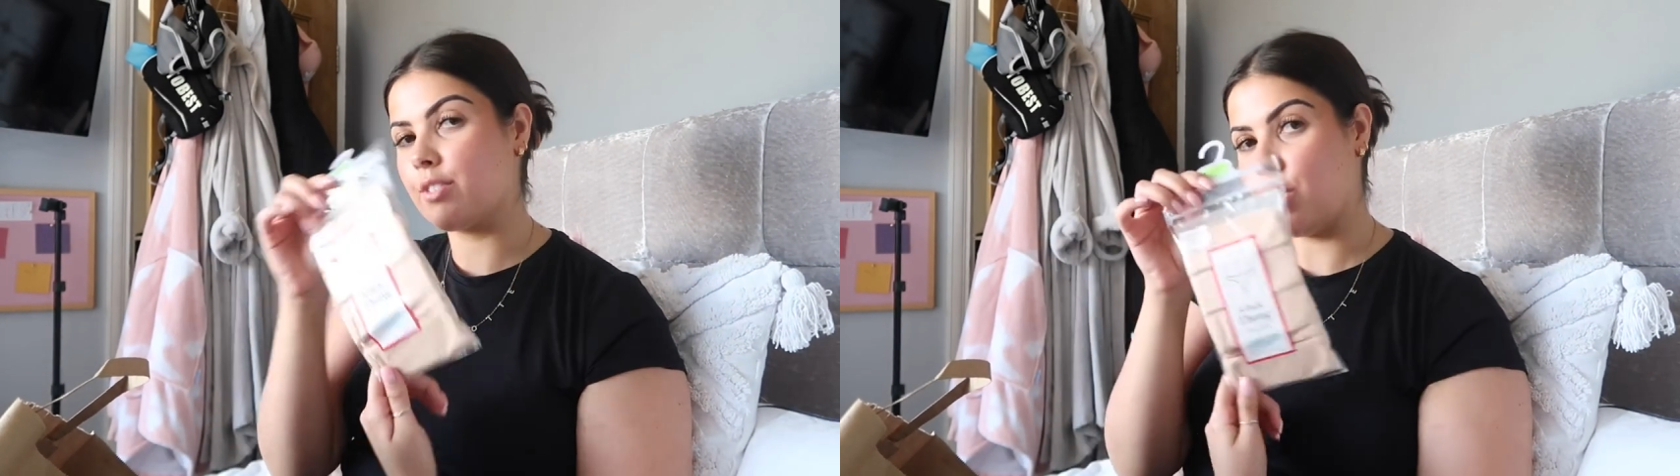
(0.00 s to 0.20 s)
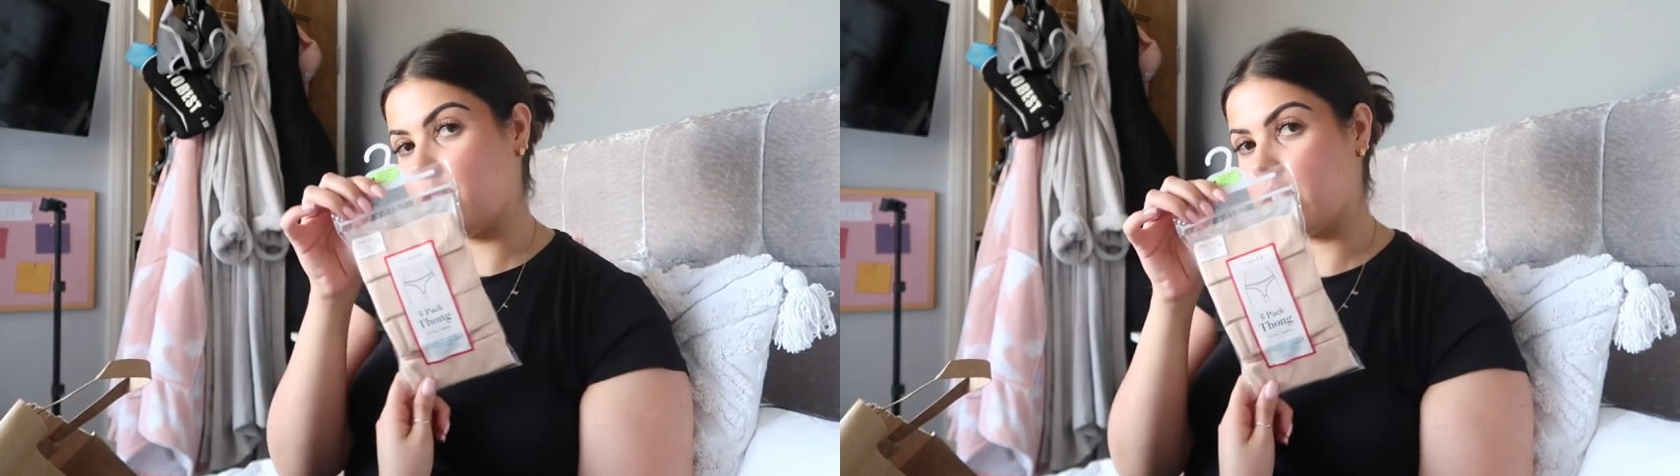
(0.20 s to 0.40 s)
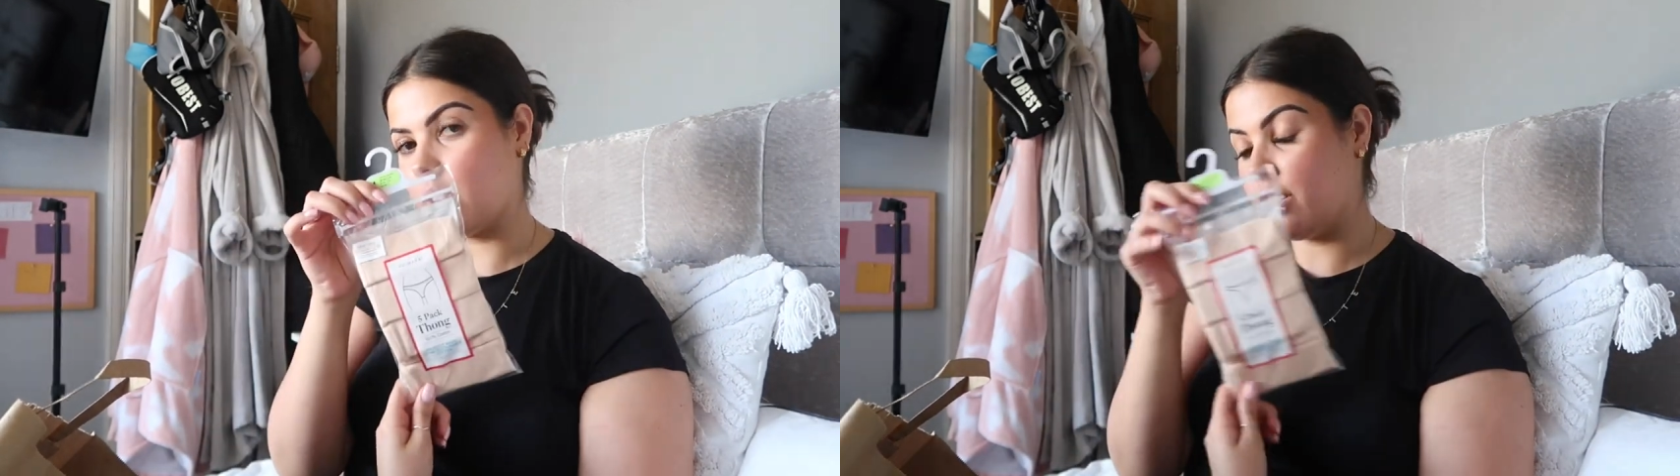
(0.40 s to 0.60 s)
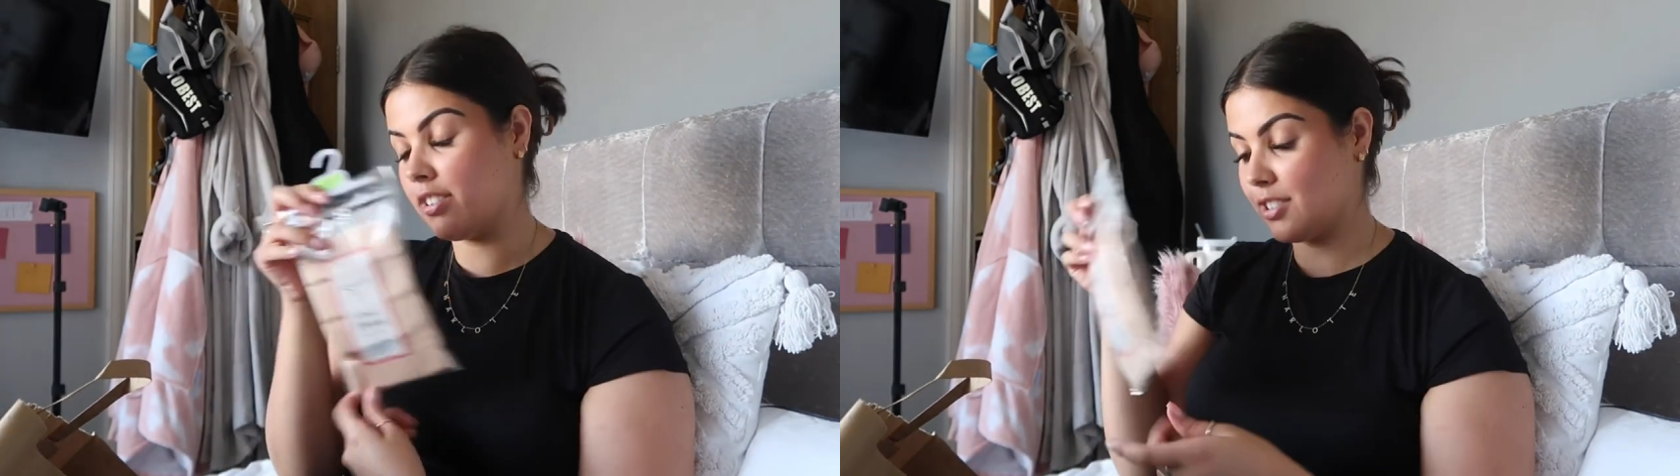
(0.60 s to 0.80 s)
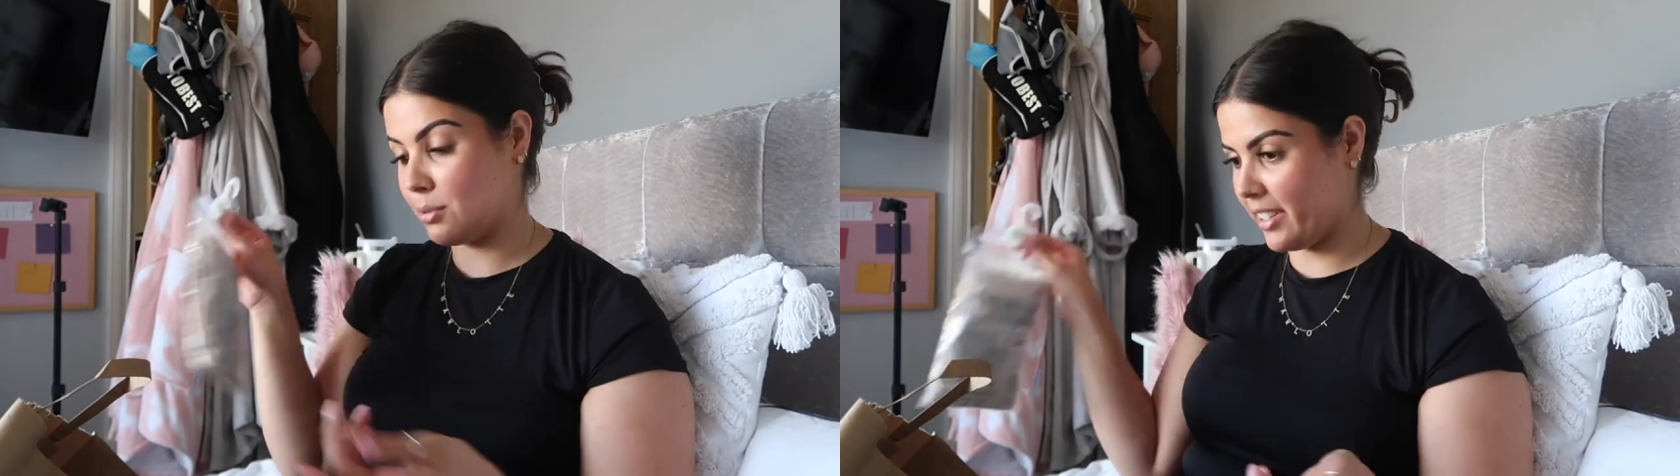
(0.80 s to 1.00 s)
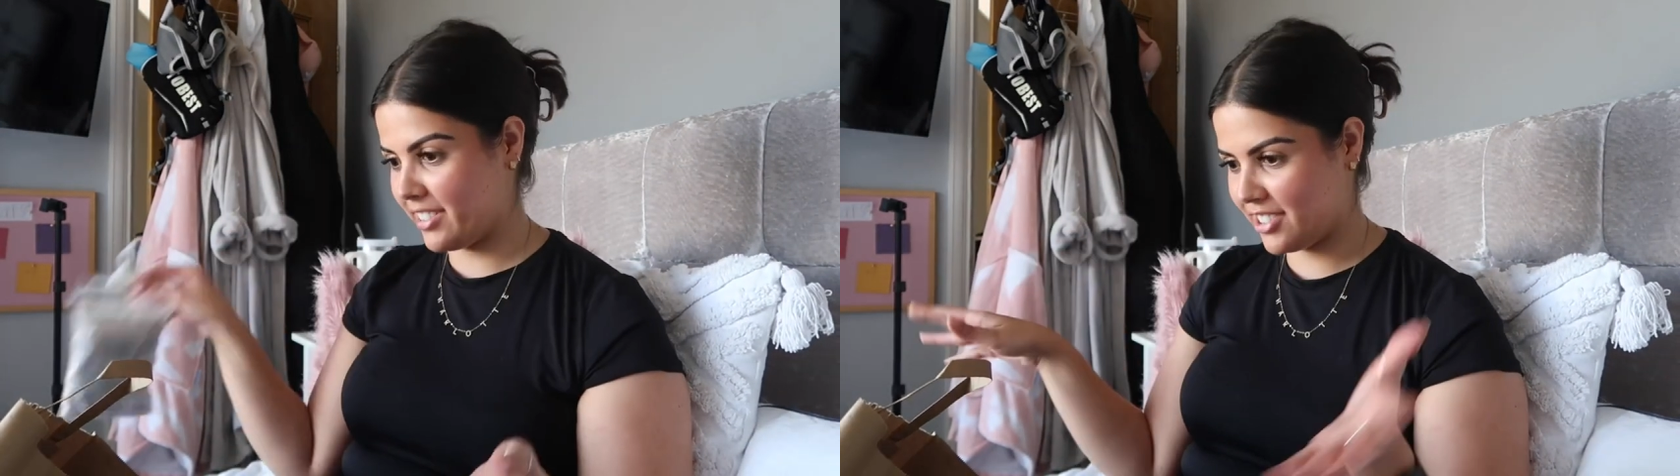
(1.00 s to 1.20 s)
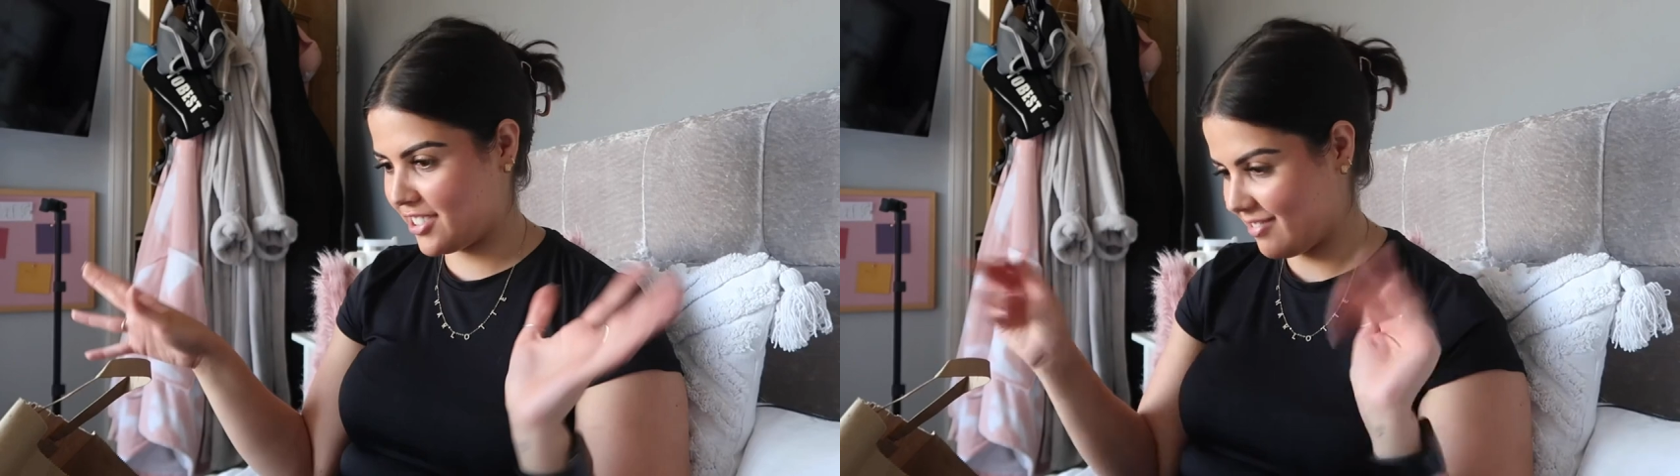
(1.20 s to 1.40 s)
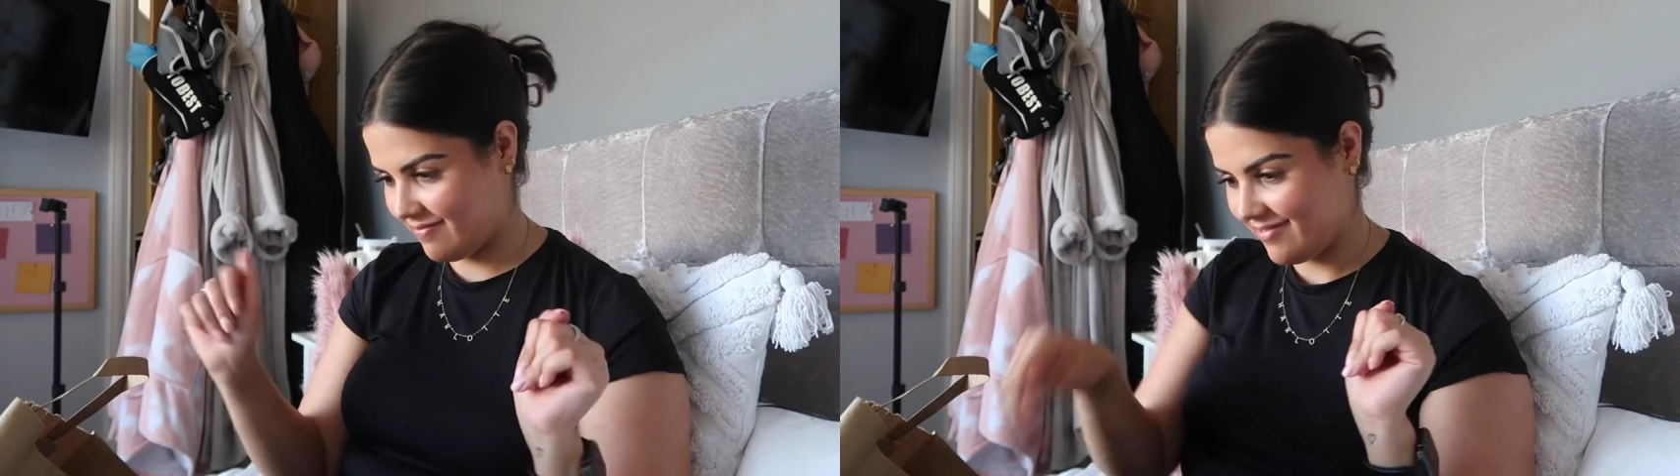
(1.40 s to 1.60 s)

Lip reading: cotton thongs, which...